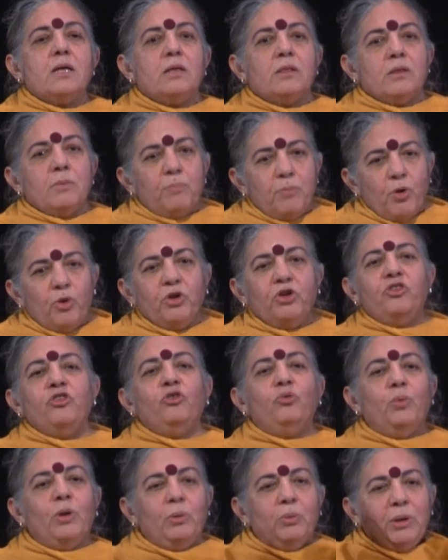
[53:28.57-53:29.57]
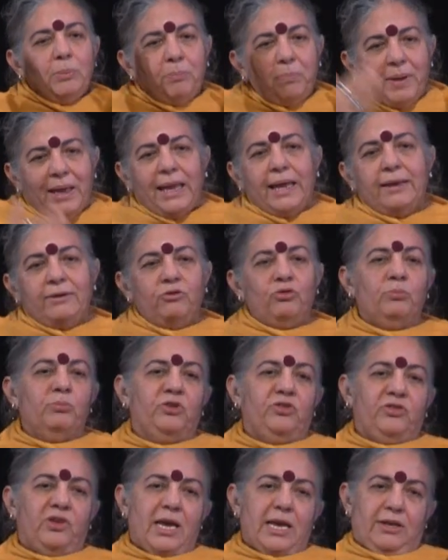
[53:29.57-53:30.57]
The point is, will we pay to
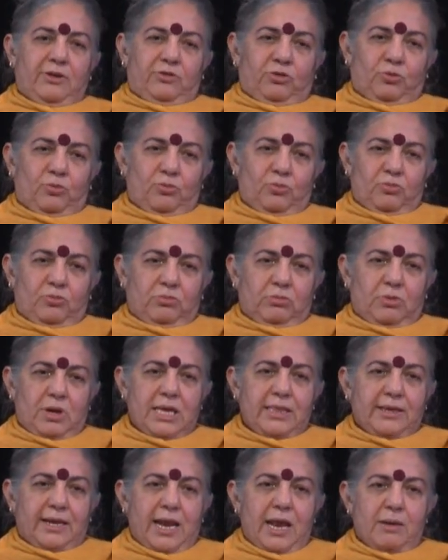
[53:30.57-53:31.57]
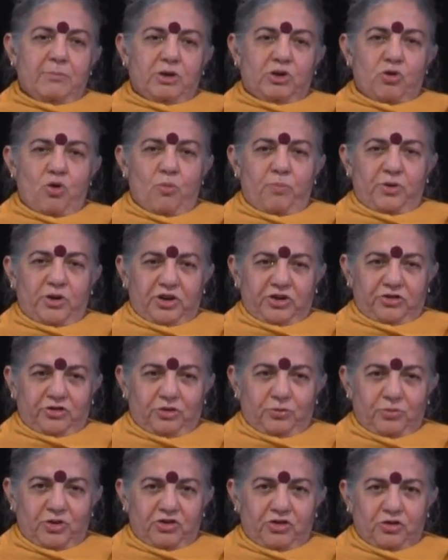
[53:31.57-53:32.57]
Monsanto and the climate
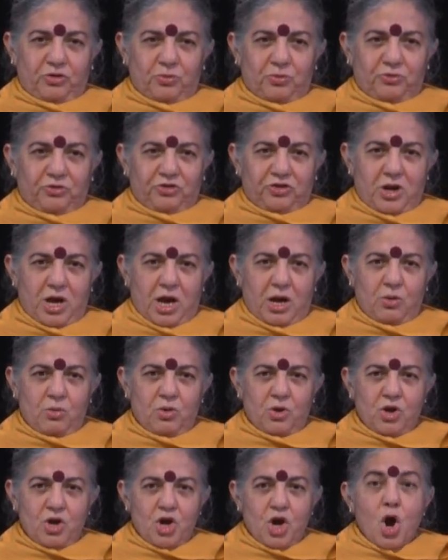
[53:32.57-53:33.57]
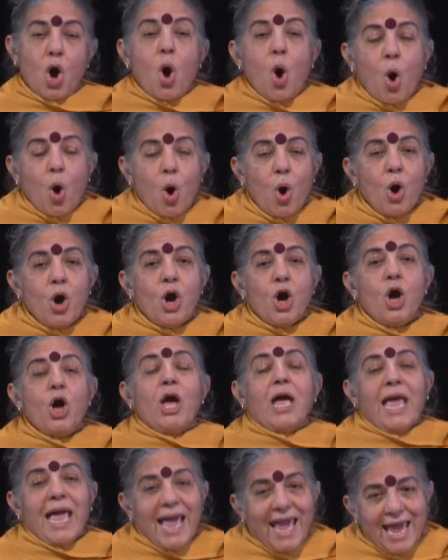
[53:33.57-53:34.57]
corporation, which it owns now, or
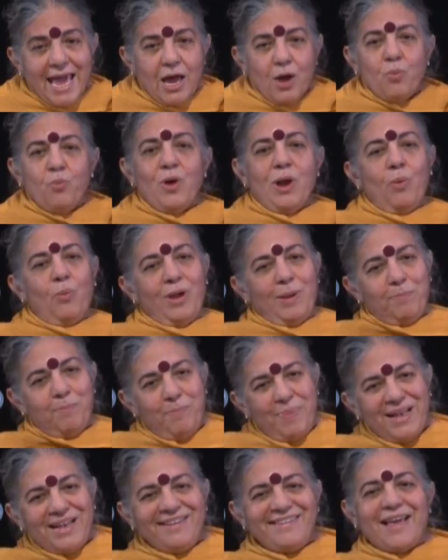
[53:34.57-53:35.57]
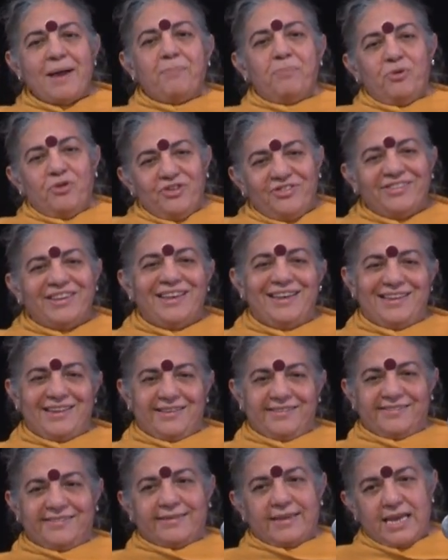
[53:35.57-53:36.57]
A, will we build up
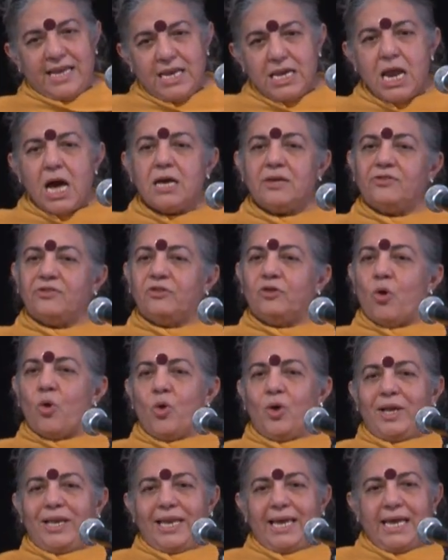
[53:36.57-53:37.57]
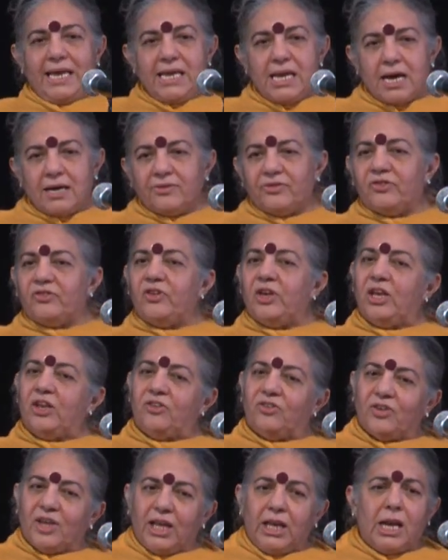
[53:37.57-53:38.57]
resilience in our soil, in our
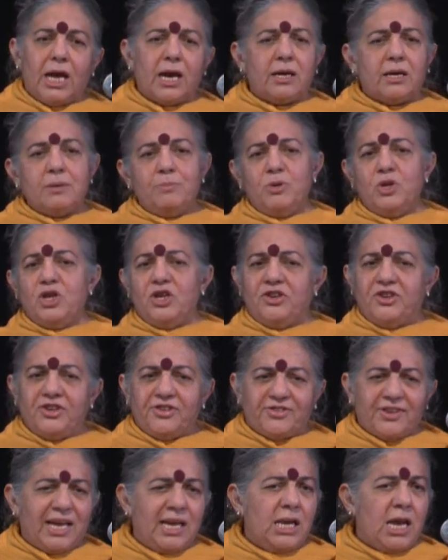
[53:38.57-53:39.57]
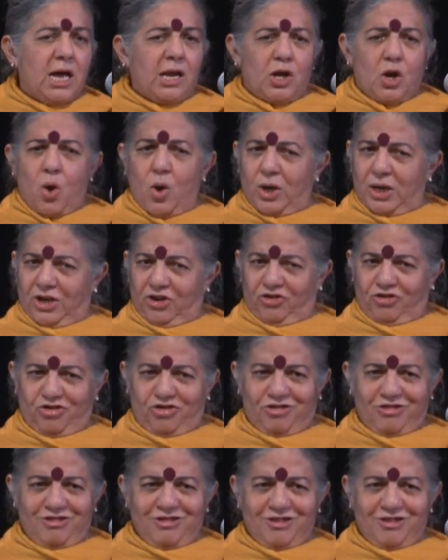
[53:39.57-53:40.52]
seeds, in our communities, in our knowledge,